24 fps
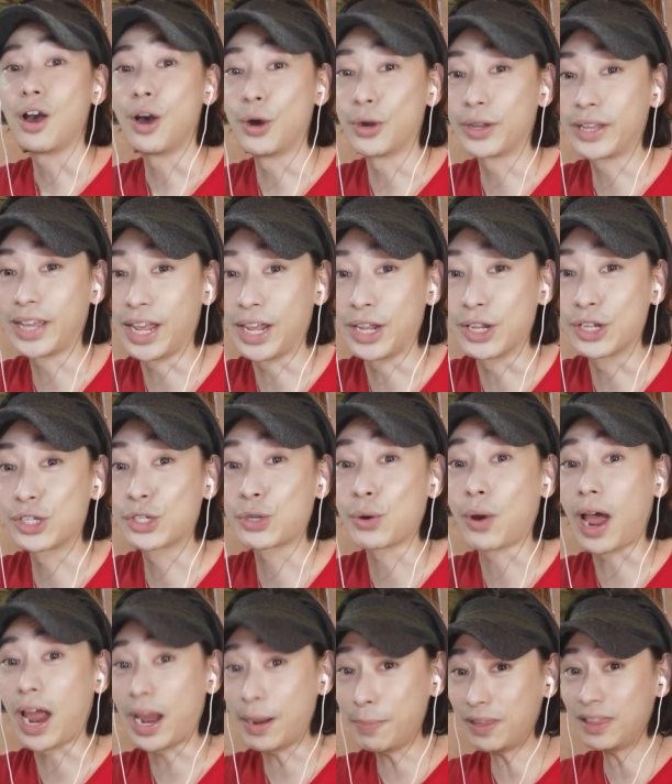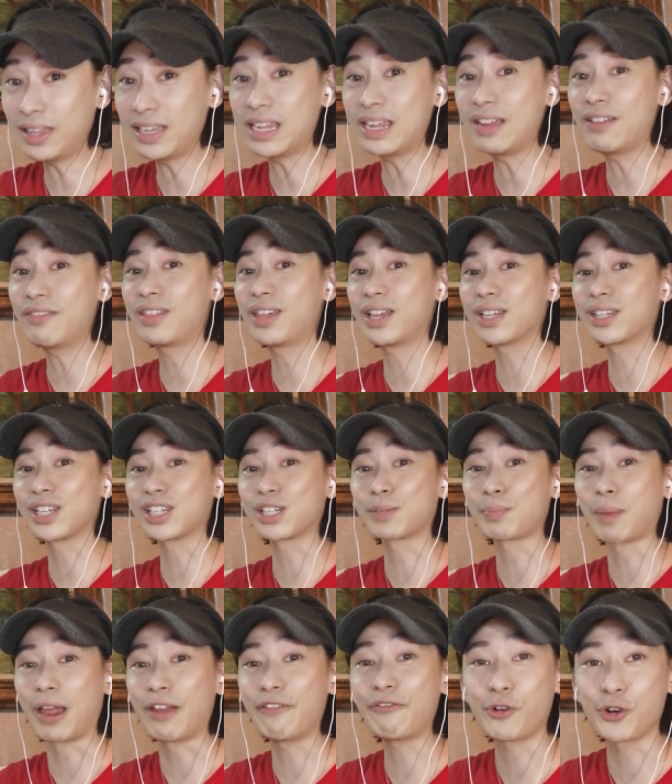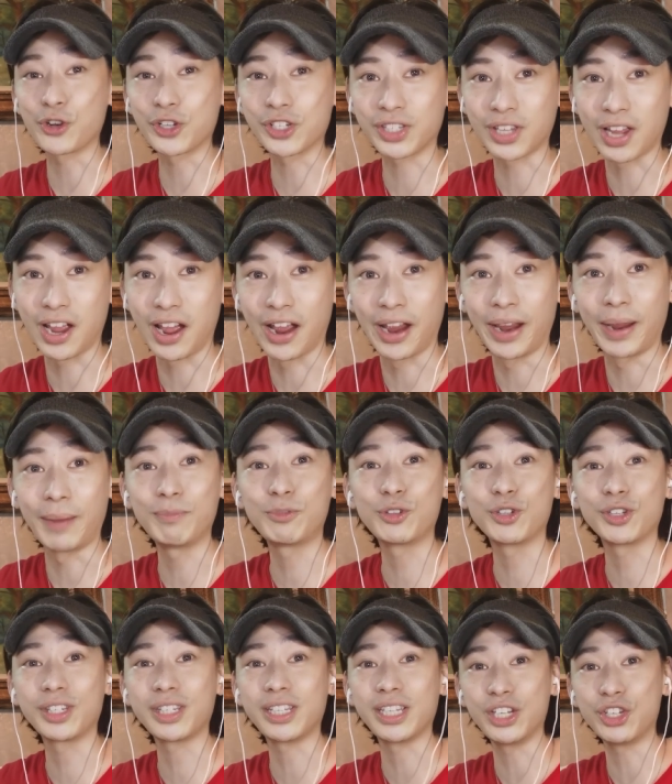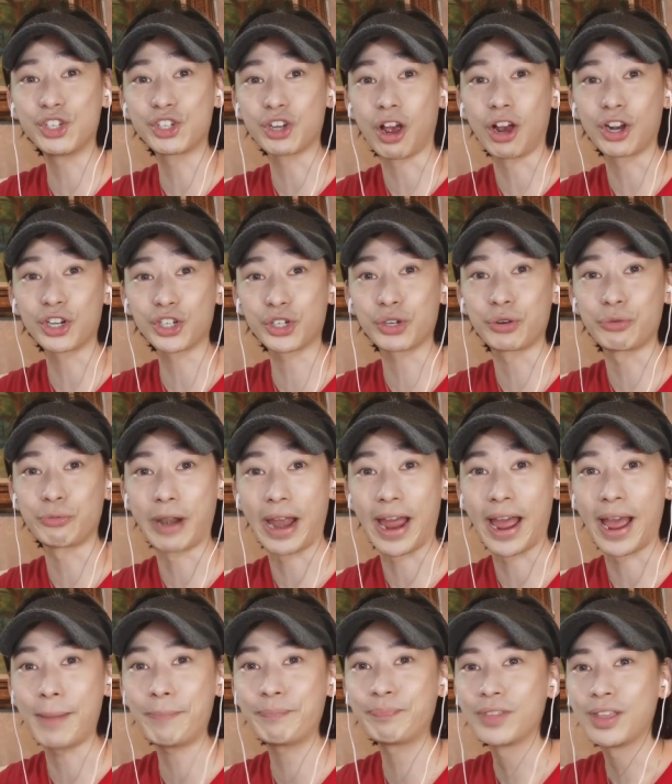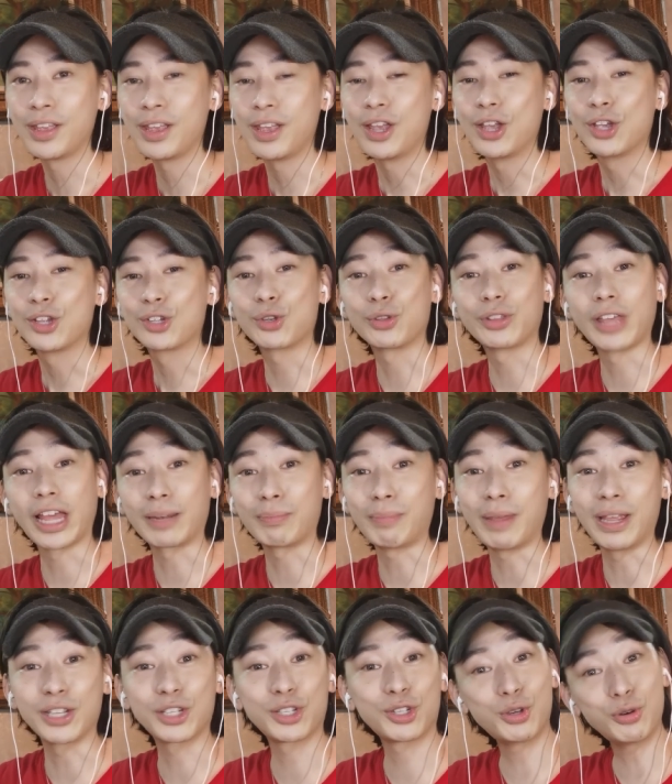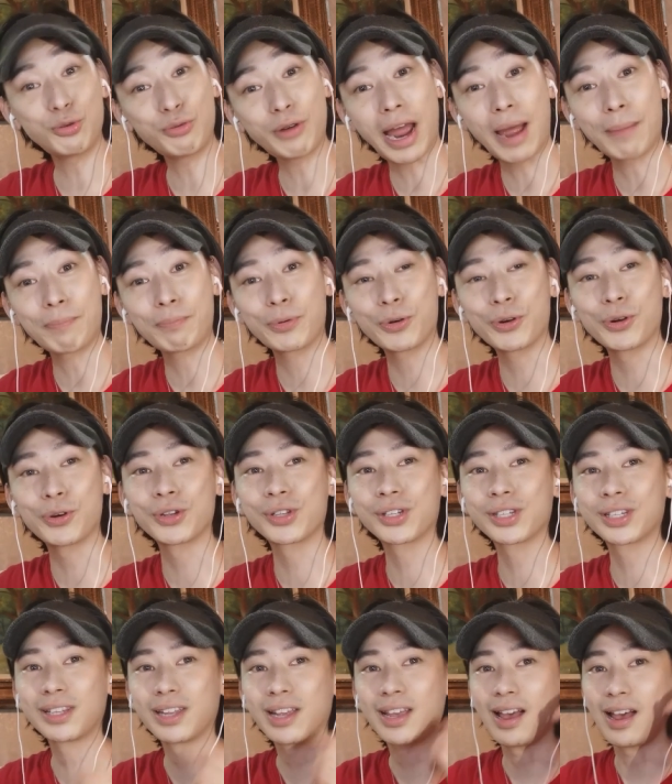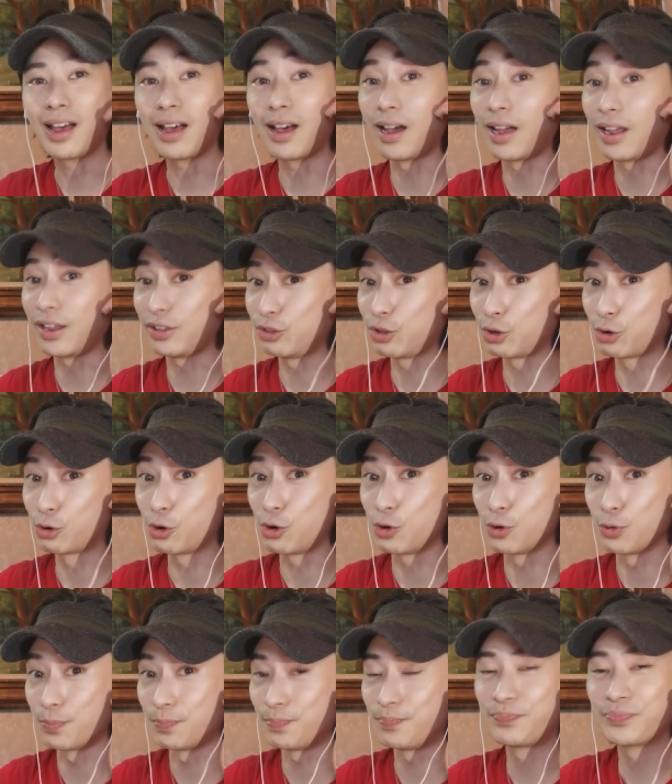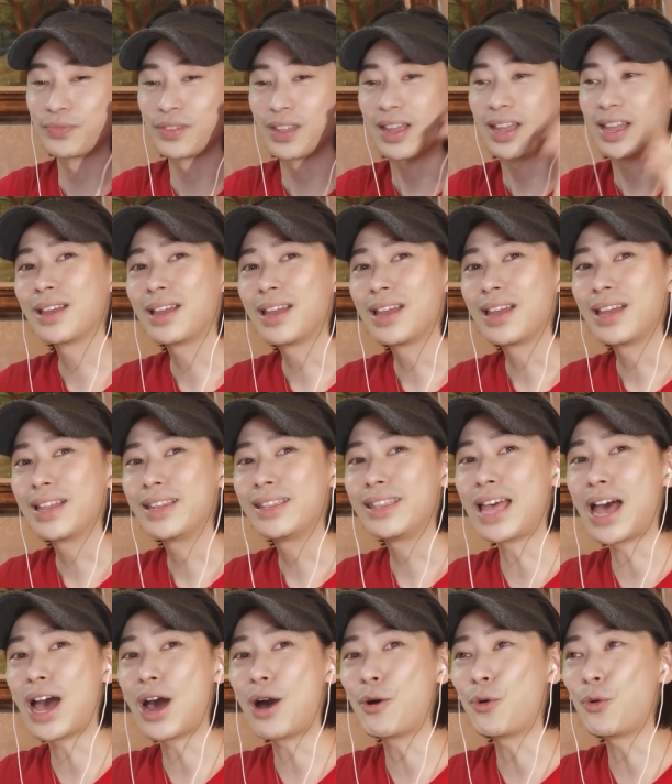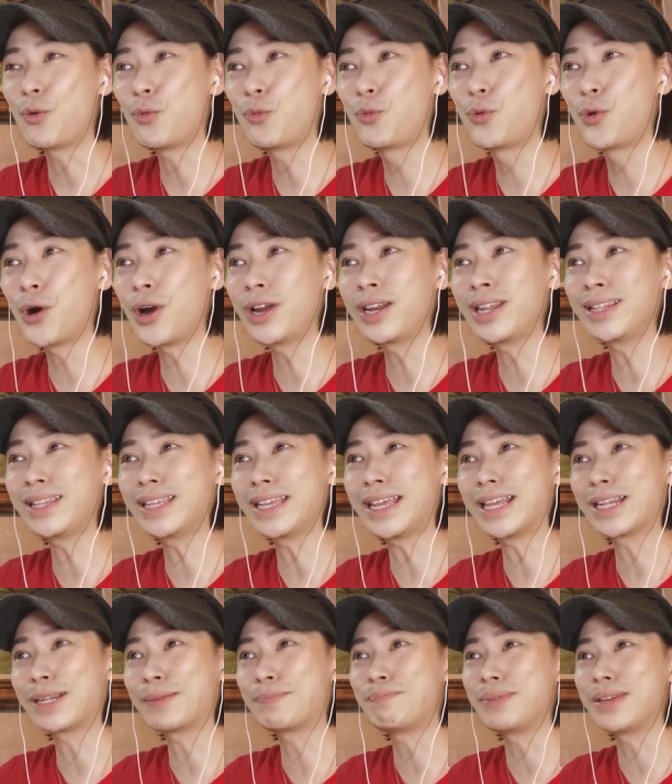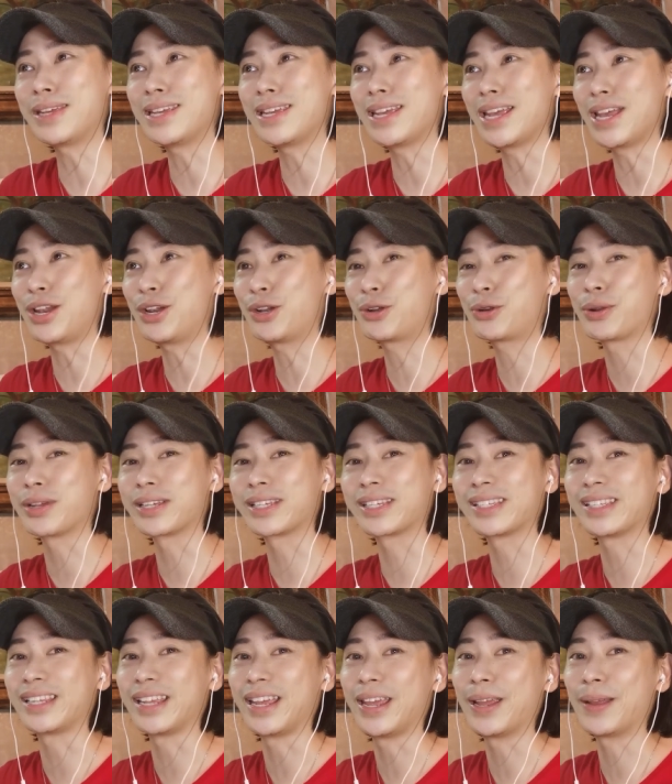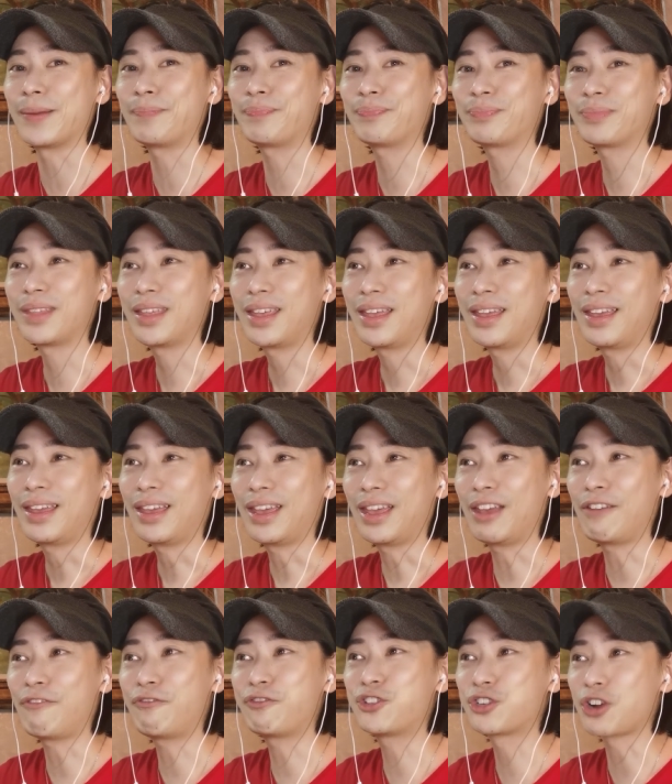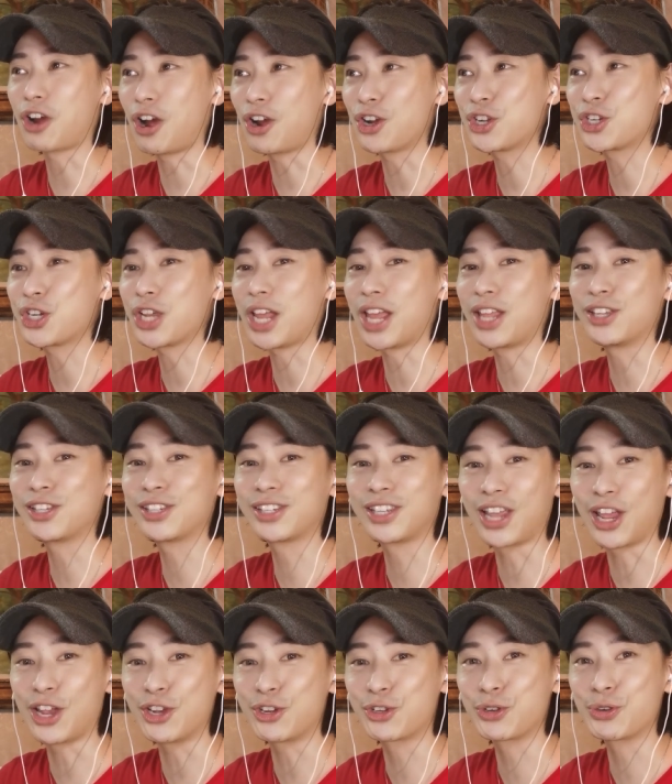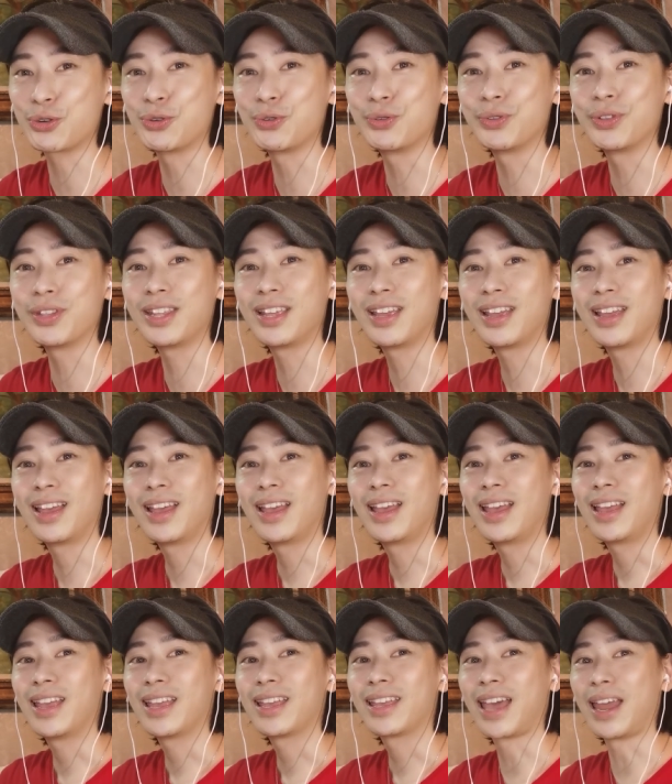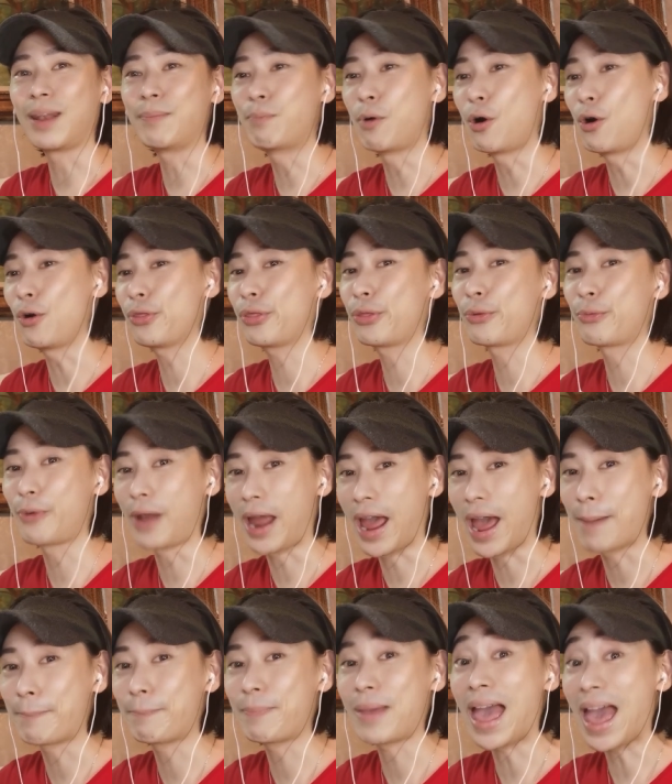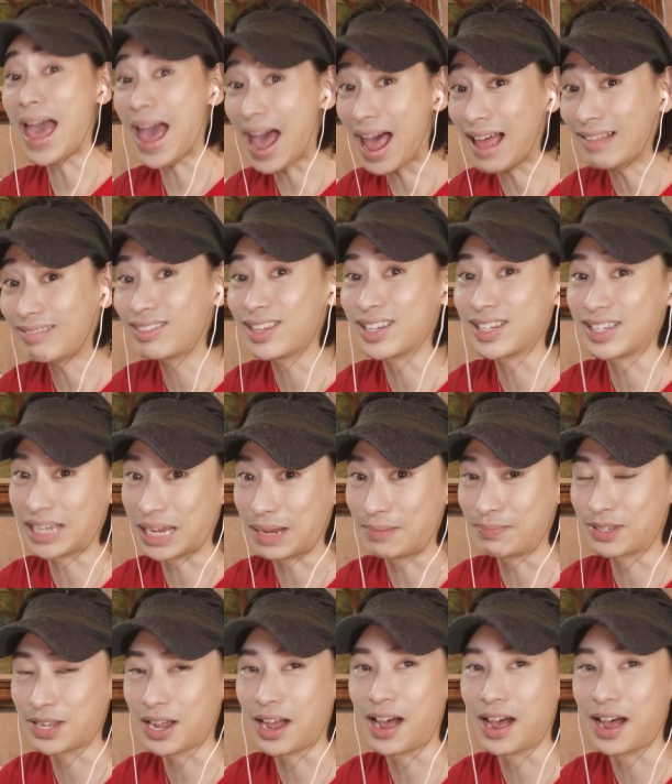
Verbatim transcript: Okay, so I believe this is my first time to see Josh rap, so that makes two rappers uh, in the group. Now, wouldn't it be interesting if Josh and Sejun can both rap at the same